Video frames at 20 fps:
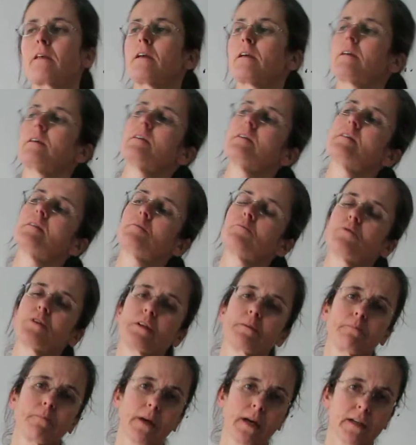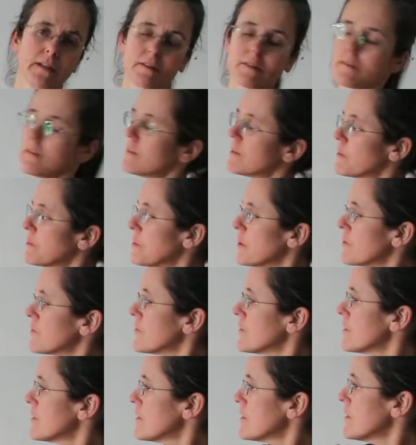and bring back the
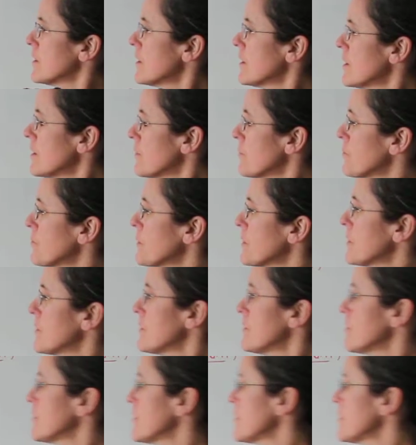post-it with their